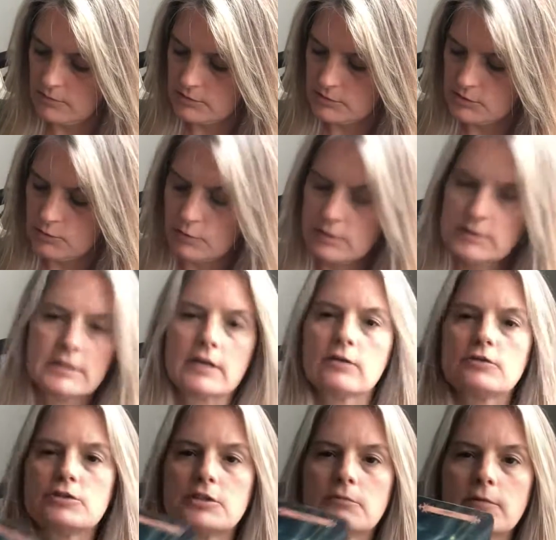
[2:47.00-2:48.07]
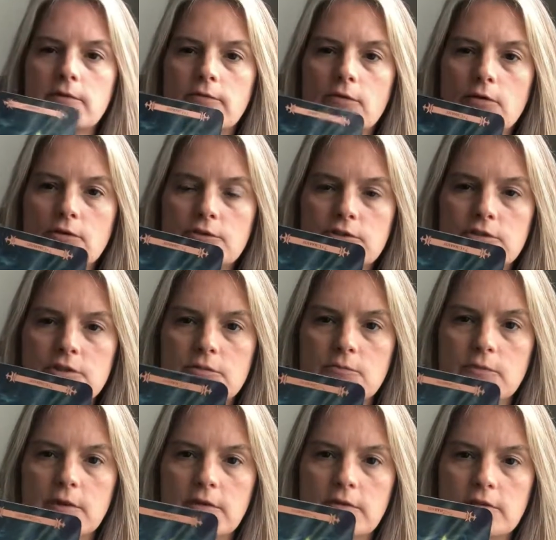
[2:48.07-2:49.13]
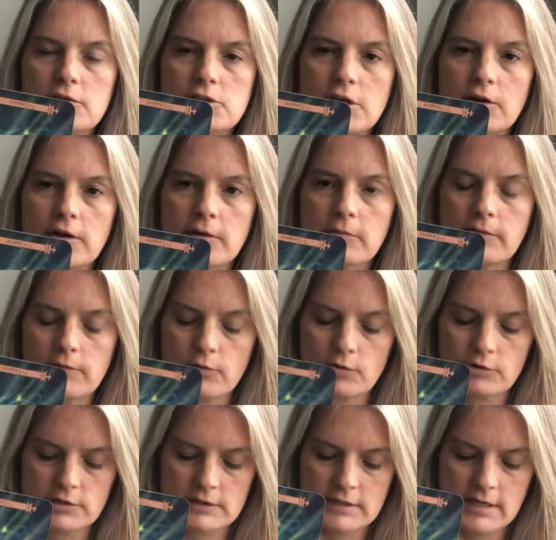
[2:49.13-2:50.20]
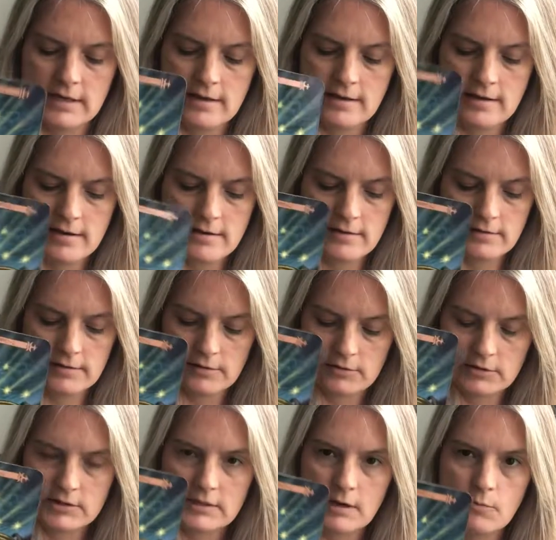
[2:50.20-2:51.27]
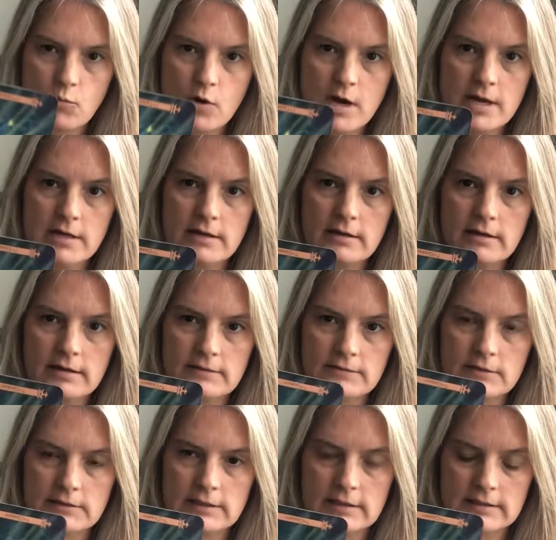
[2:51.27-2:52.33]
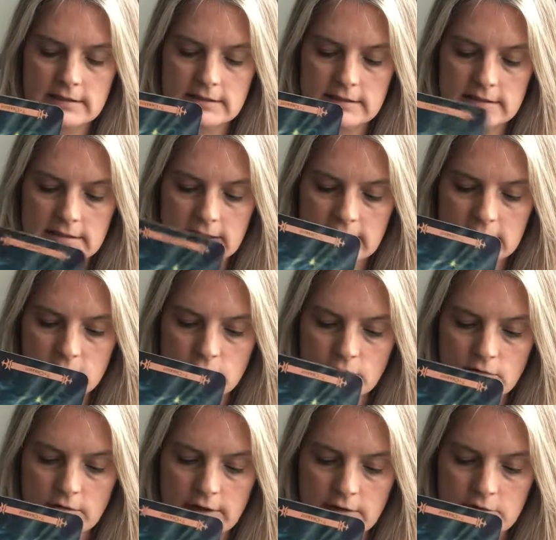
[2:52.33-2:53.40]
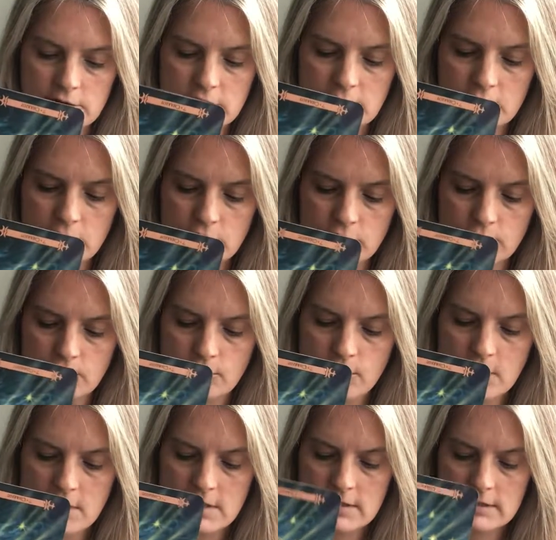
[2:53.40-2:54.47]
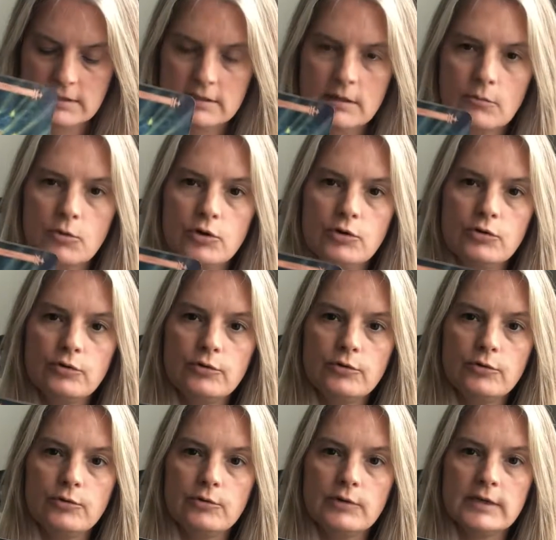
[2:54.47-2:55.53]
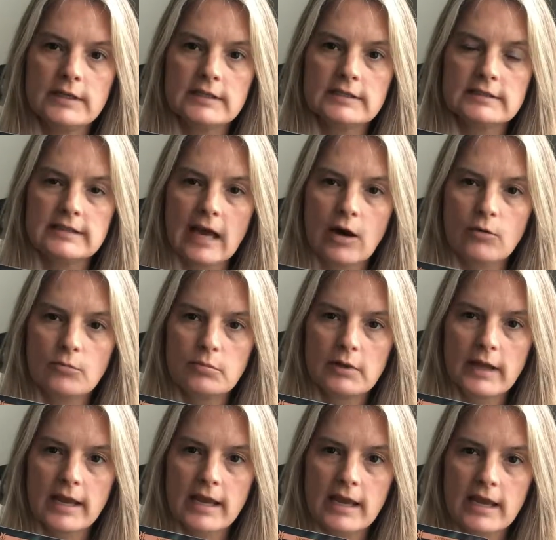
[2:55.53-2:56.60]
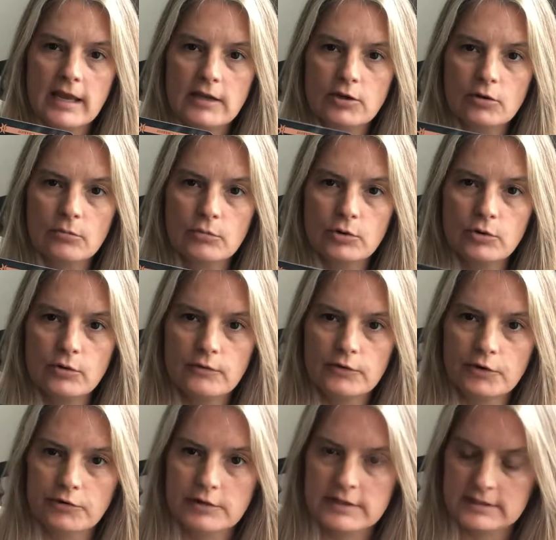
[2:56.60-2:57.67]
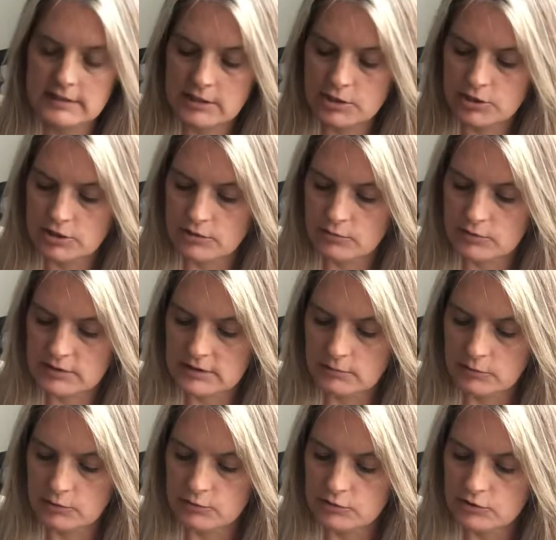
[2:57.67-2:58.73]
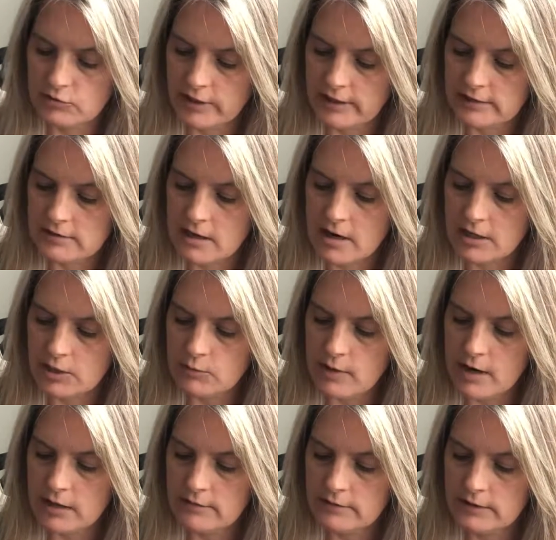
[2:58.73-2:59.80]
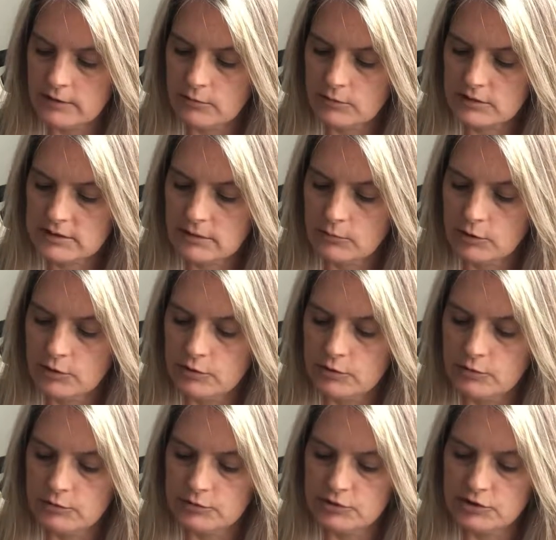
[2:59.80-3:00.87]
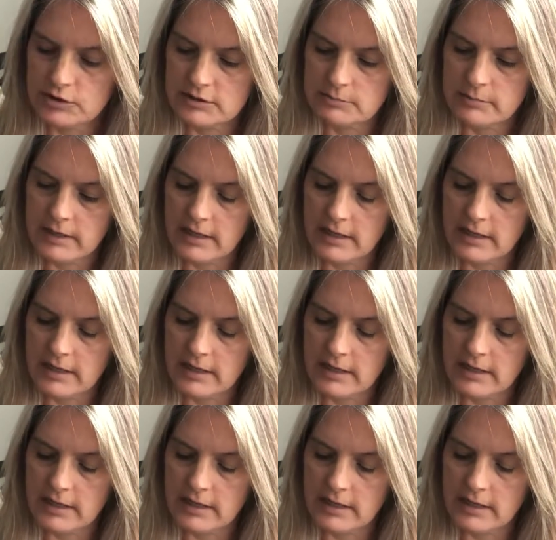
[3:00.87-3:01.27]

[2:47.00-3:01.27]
Swords energy reversed with the Chariot reverse. There's someone, it feels like this is an external energy to you, someone who is downplaying your move or your decision or someone who's trying to talk you out of it or someone who's just